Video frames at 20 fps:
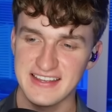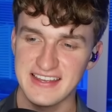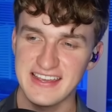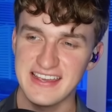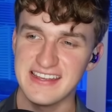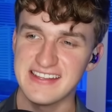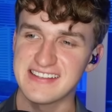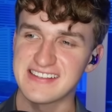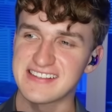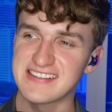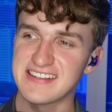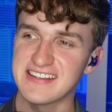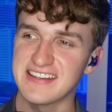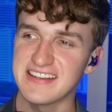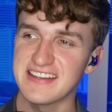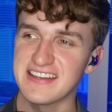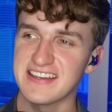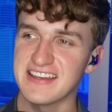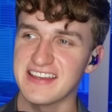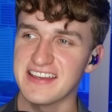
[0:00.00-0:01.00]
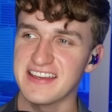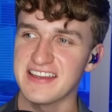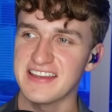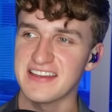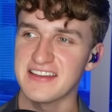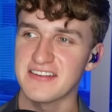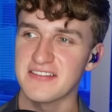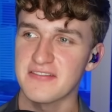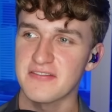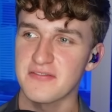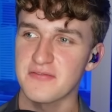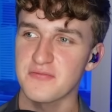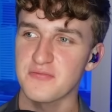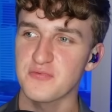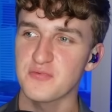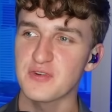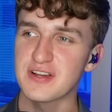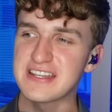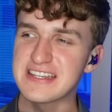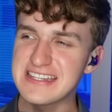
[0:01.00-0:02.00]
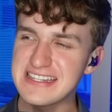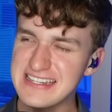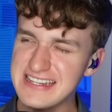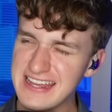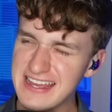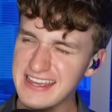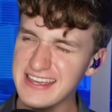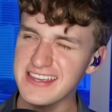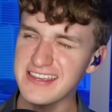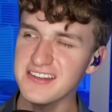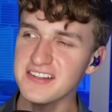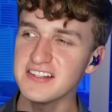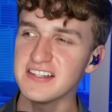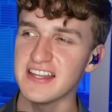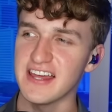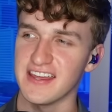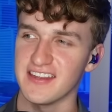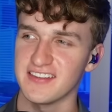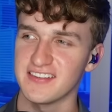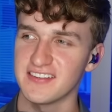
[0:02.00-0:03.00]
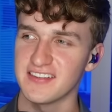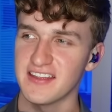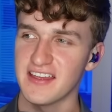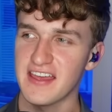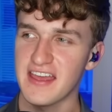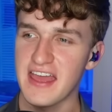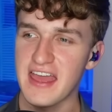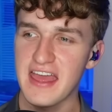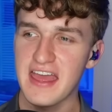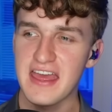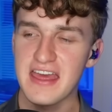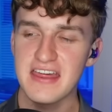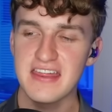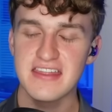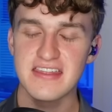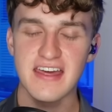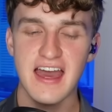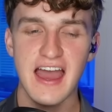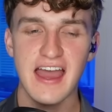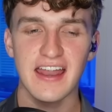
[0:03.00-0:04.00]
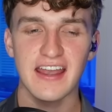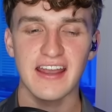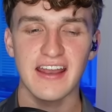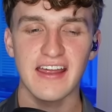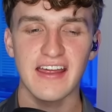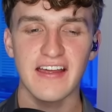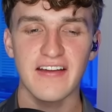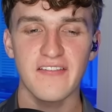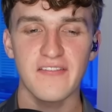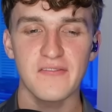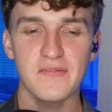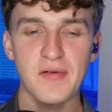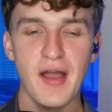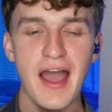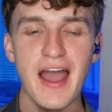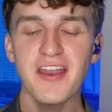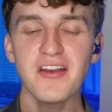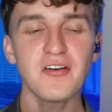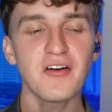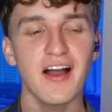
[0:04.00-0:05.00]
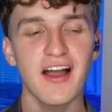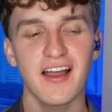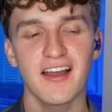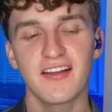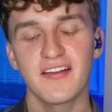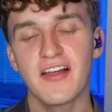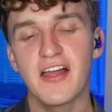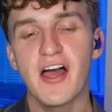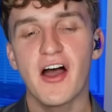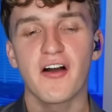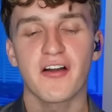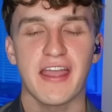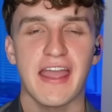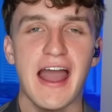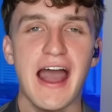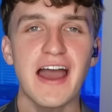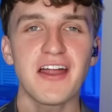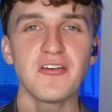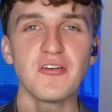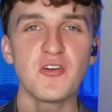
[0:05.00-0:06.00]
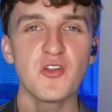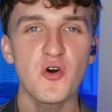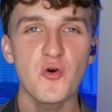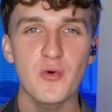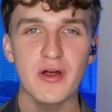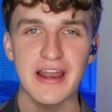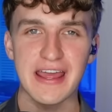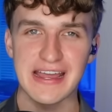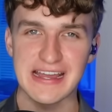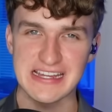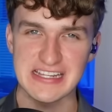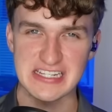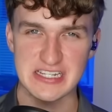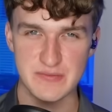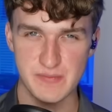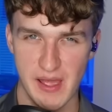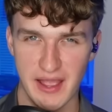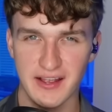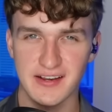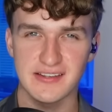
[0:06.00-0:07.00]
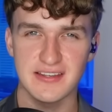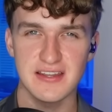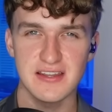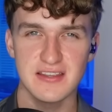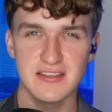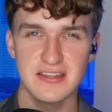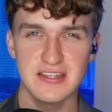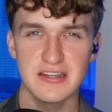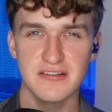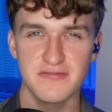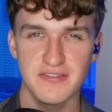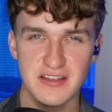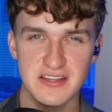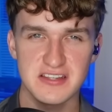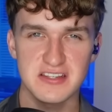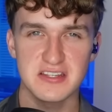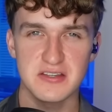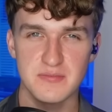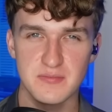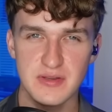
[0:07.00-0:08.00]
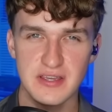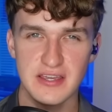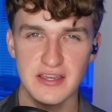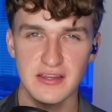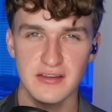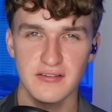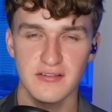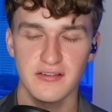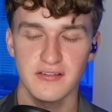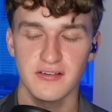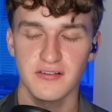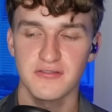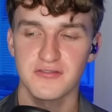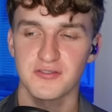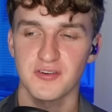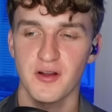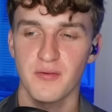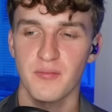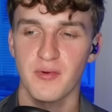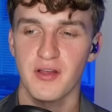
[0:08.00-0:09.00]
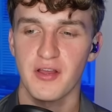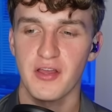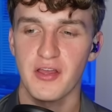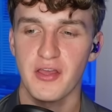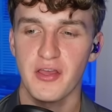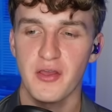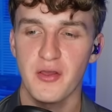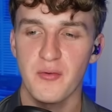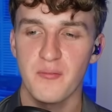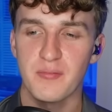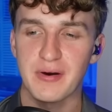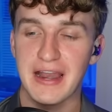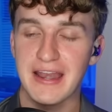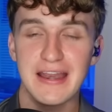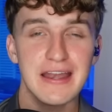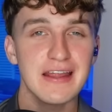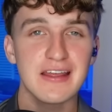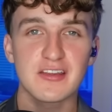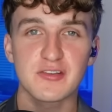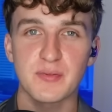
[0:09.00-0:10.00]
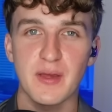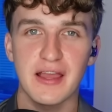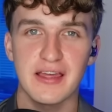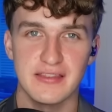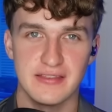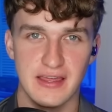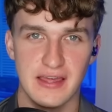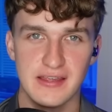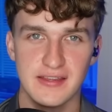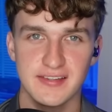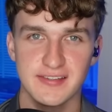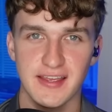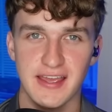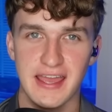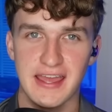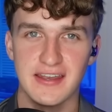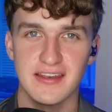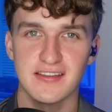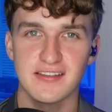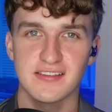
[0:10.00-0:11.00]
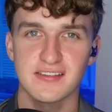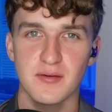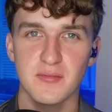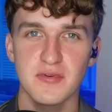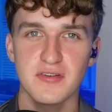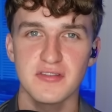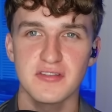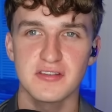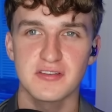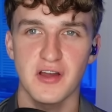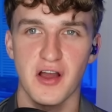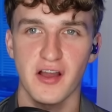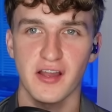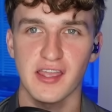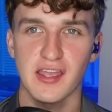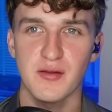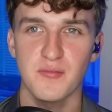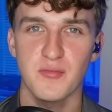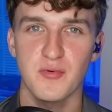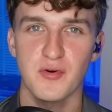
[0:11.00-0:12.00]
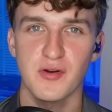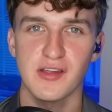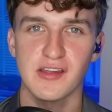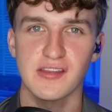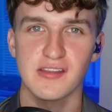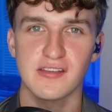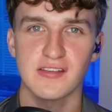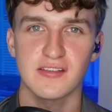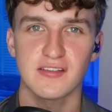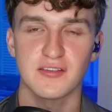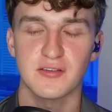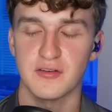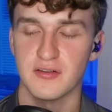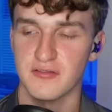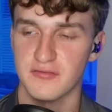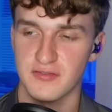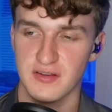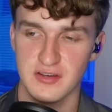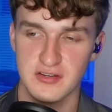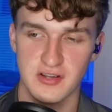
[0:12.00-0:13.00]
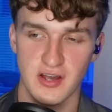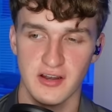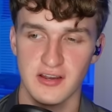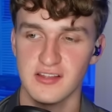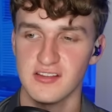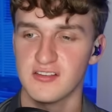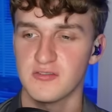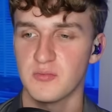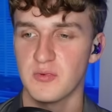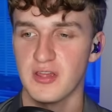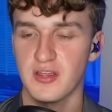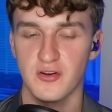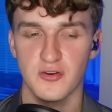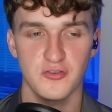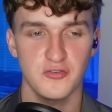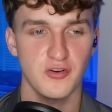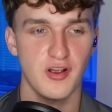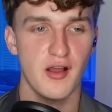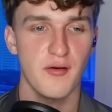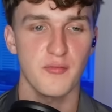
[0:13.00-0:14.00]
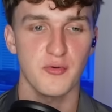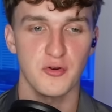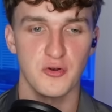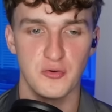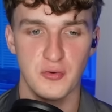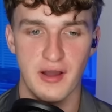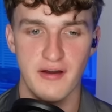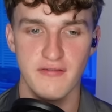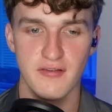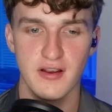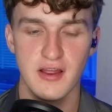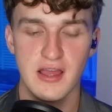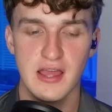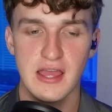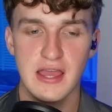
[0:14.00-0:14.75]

It's ridiculous that I don't know what I expected the defense to be of Trump, but I didn't expect this. And some of the talking points to defend John Eastman or Trump or whoever